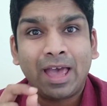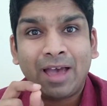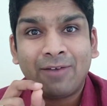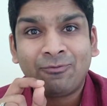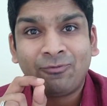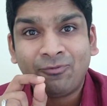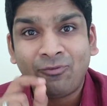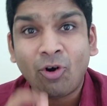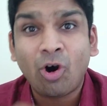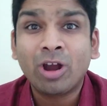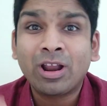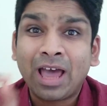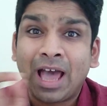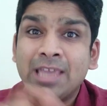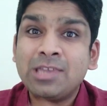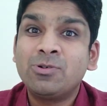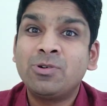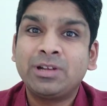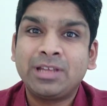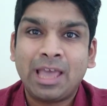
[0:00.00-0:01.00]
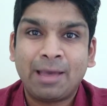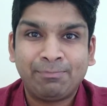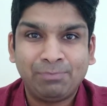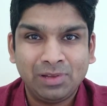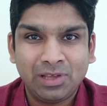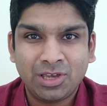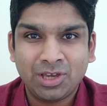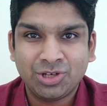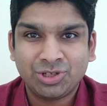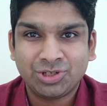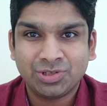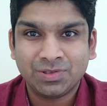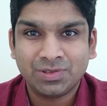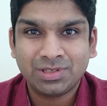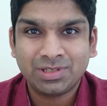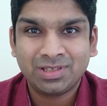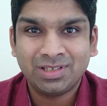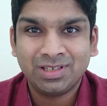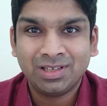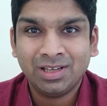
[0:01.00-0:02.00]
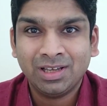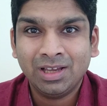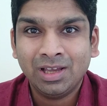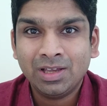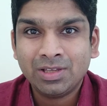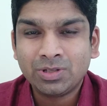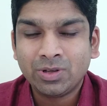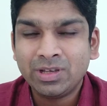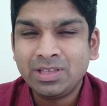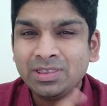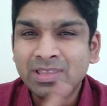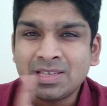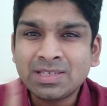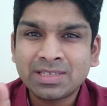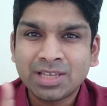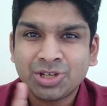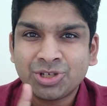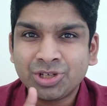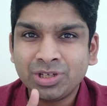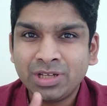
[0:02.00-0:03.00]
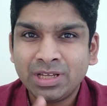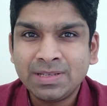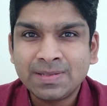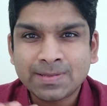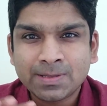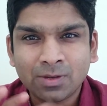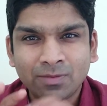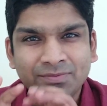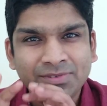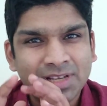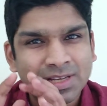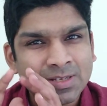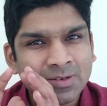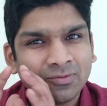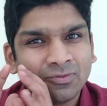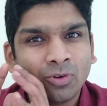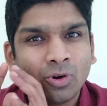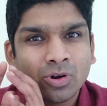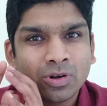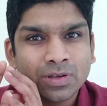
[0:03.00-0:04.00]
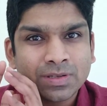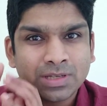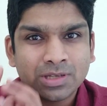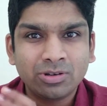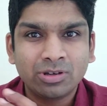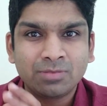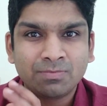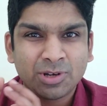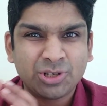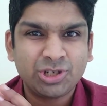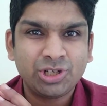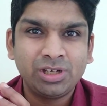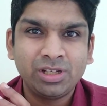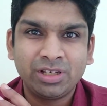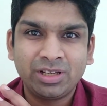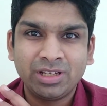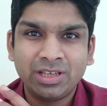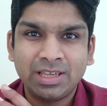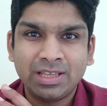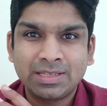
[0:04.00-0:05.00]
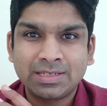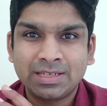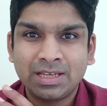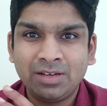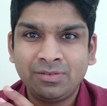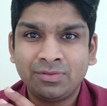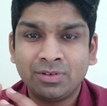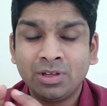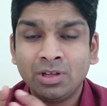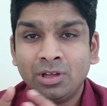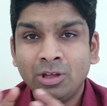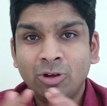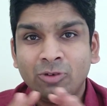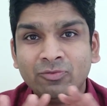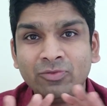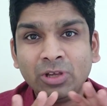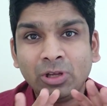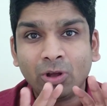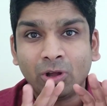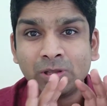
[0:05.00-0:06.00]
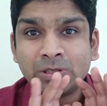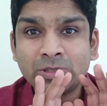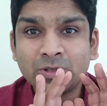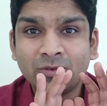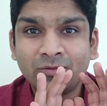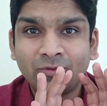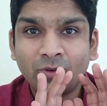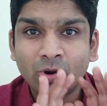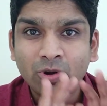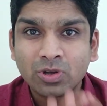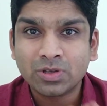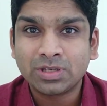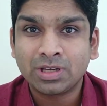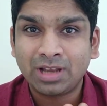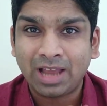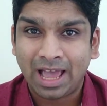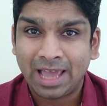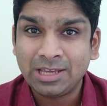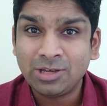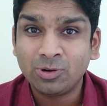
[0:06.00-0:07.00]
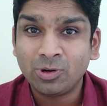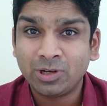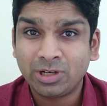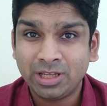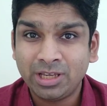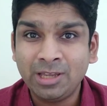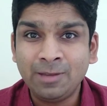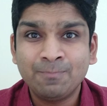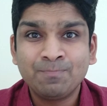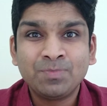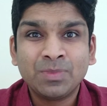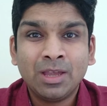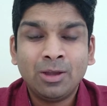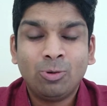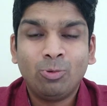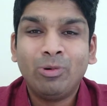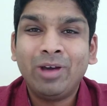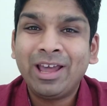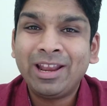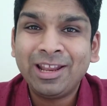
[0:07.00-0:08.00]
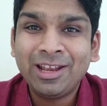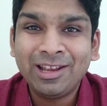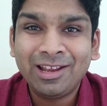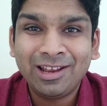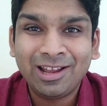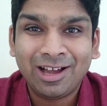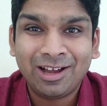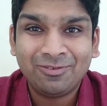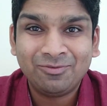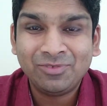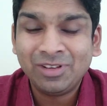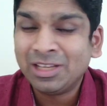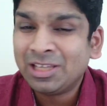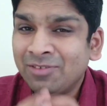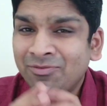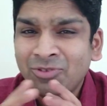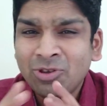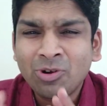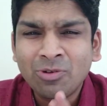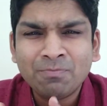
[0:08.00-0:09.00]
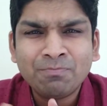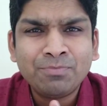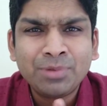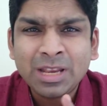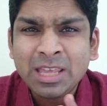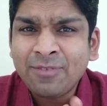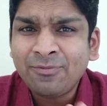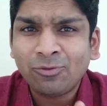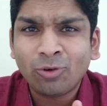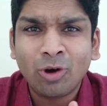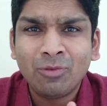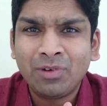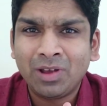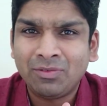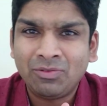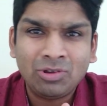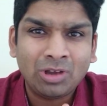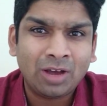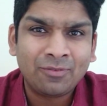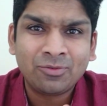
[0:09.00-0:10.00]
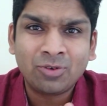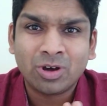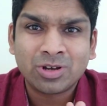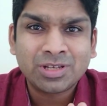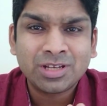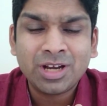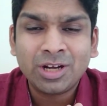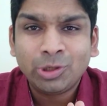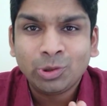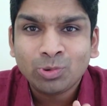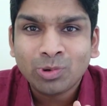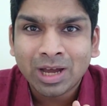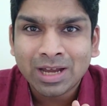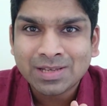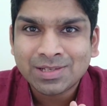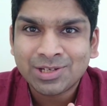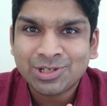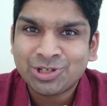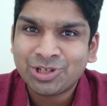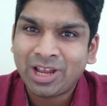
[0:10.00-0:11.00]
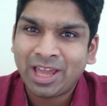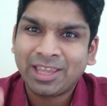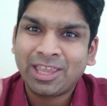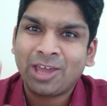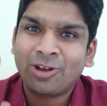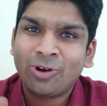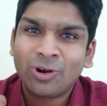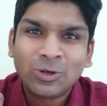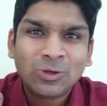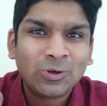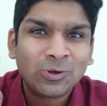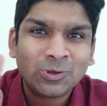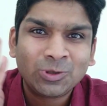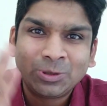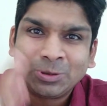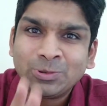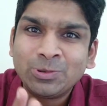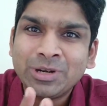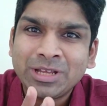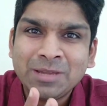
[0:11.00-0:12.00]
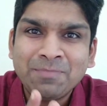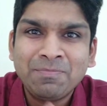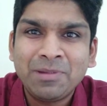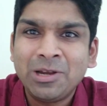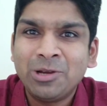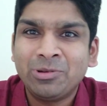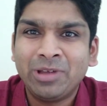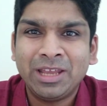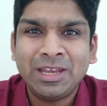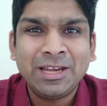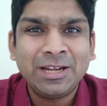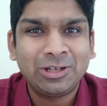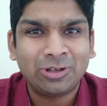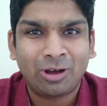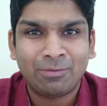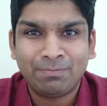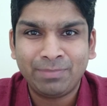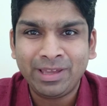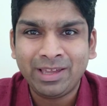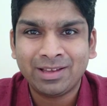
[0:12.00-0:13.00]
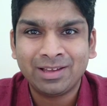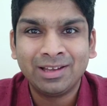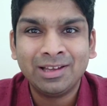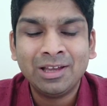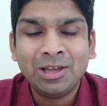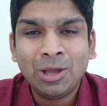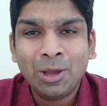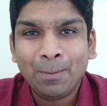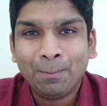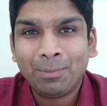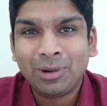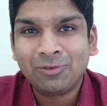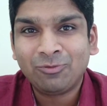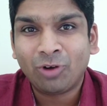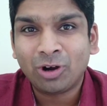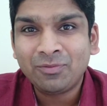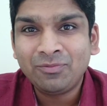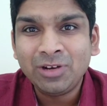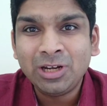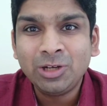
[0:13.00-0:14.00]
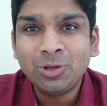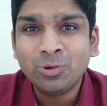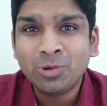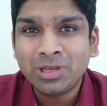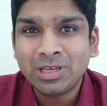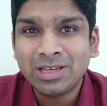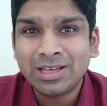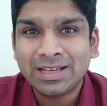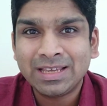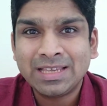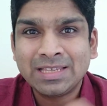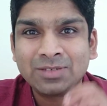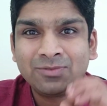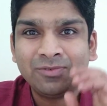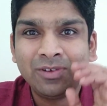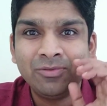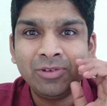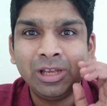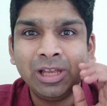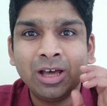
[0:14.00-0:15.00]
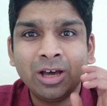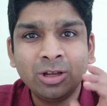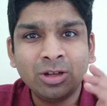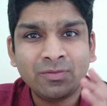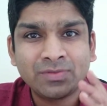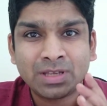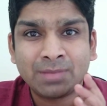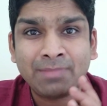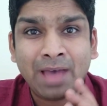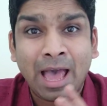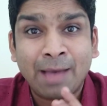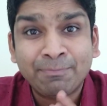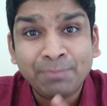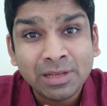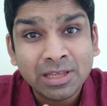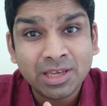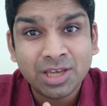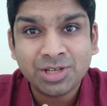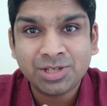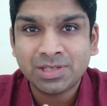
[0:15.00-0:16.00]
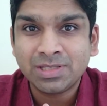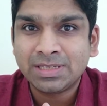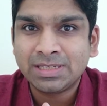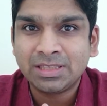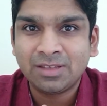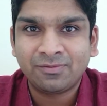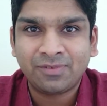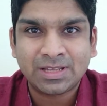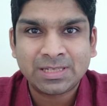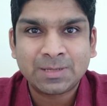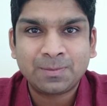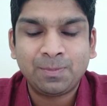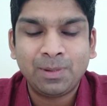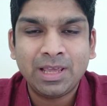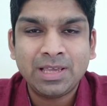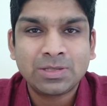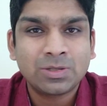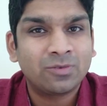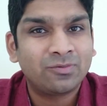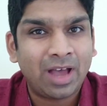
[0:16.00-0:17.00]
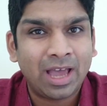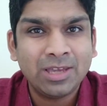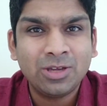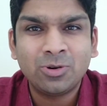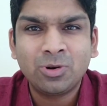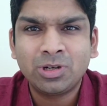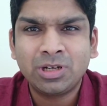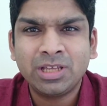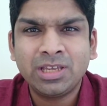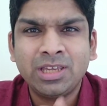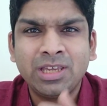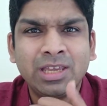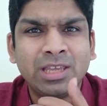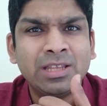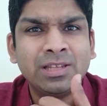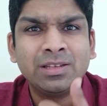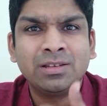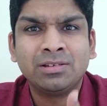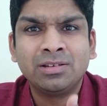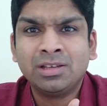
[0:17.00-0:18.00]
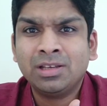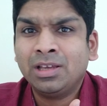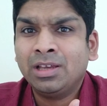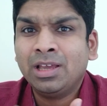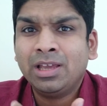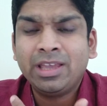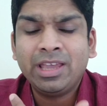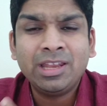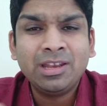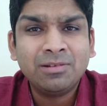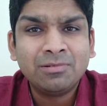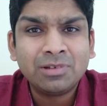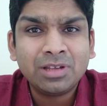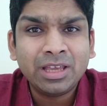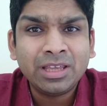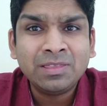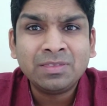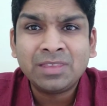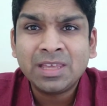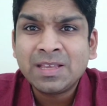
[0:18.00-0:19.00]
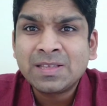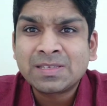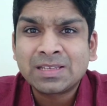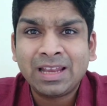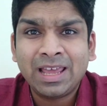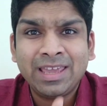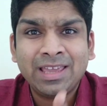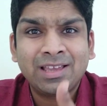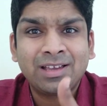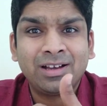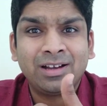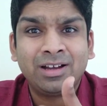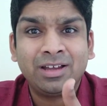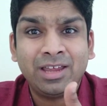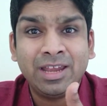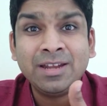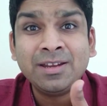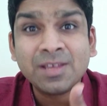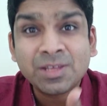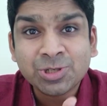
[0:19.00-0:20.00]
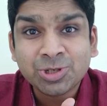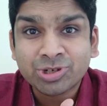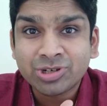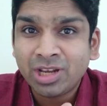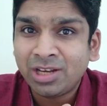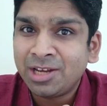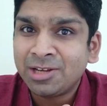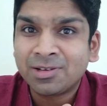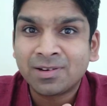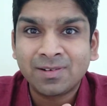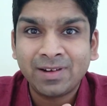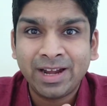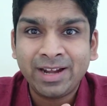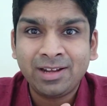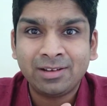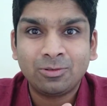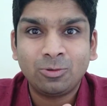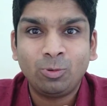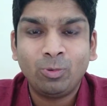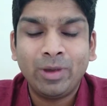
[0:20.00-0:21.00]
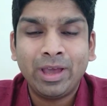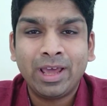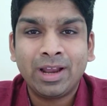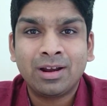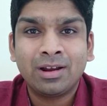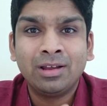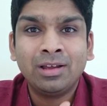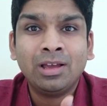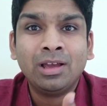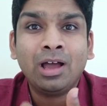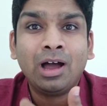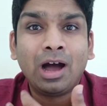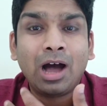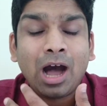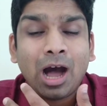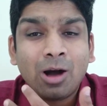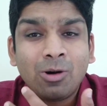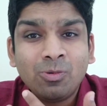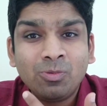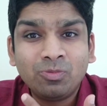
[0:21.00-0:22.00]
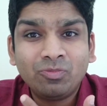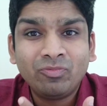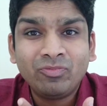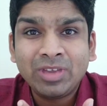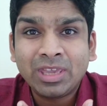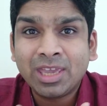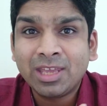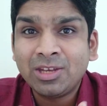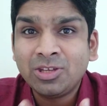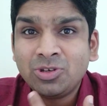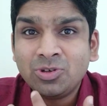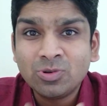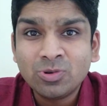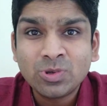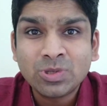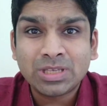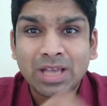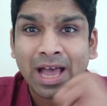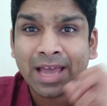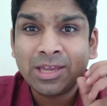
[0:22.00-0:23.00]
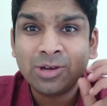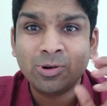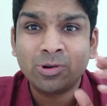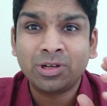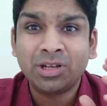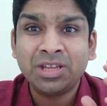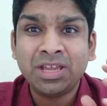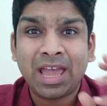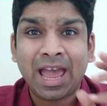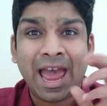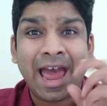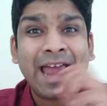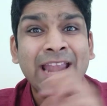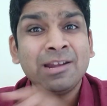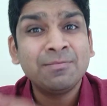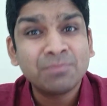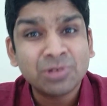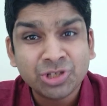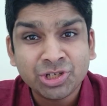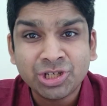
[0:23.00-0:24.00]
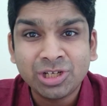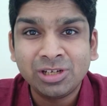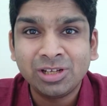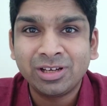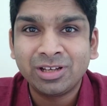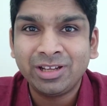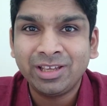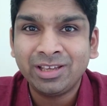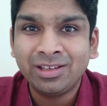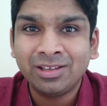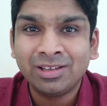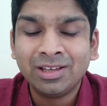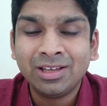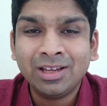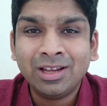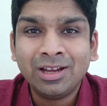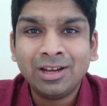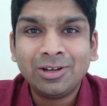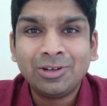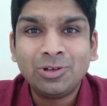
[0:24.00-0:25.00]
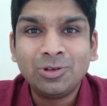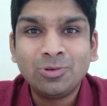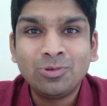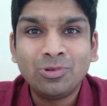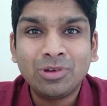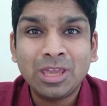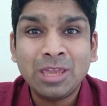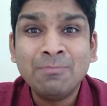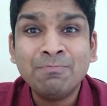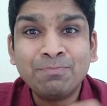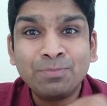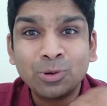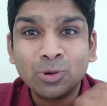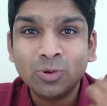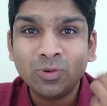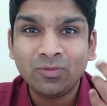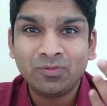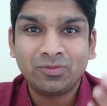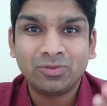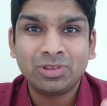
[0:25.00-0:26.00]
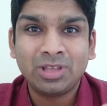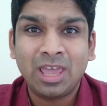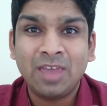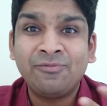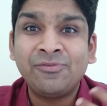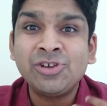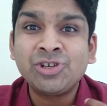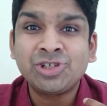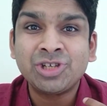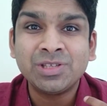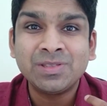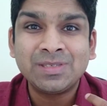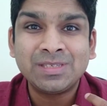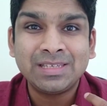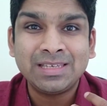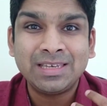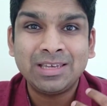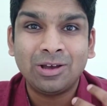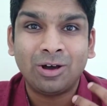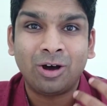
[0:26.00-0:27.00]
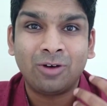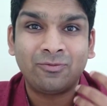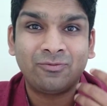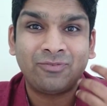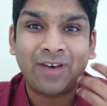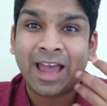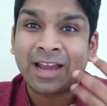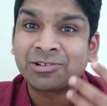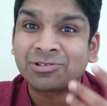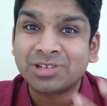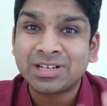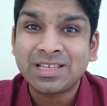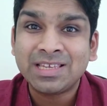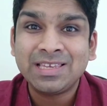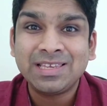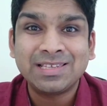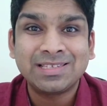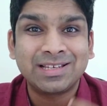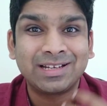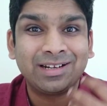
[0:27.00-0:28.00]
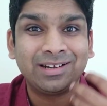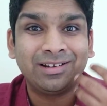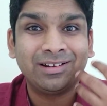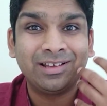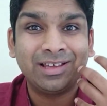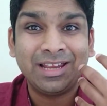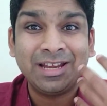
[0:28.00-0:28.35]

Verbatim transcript: for IoT applications. So in this session, instead of just focusing on machine learning itself, we'll also focus on IoT wherein uh, we'll give you a brief overview. Of course, in a two hour session, I cannot go too deep into any topic. But what we'll do here is we will learn of some applications in the first place of IoT in, in, in things like uh, industrial internet where how we can use IoT and machine learning to improve the efficiency of factories and